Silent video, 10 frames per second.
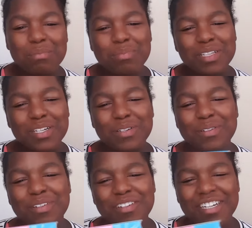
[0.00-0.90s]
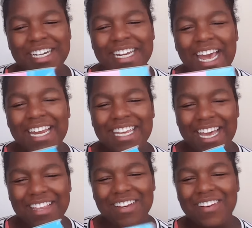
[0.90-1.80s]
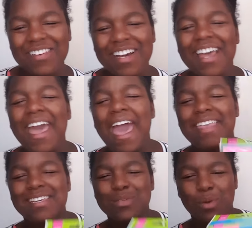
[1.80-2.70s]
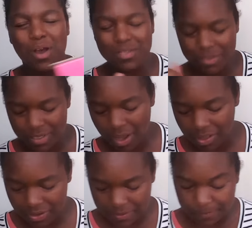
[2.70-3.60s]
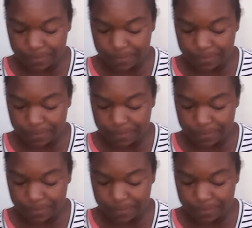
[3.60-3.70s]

blue, green, and yellow. And these were also a dollar.